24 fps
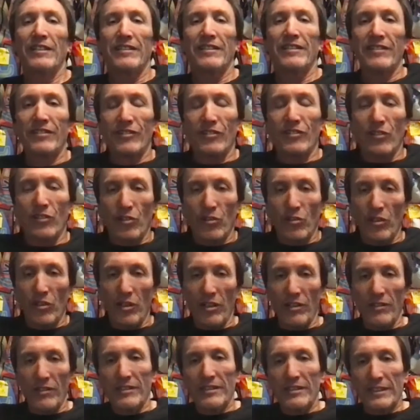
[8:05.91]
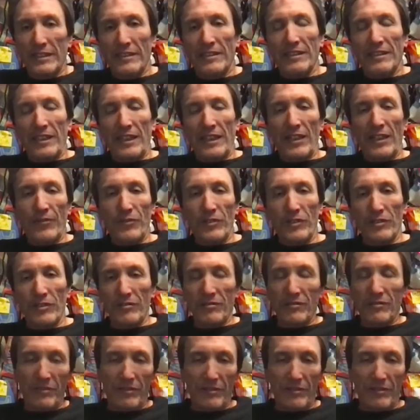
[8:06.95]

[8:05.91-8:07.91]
So after,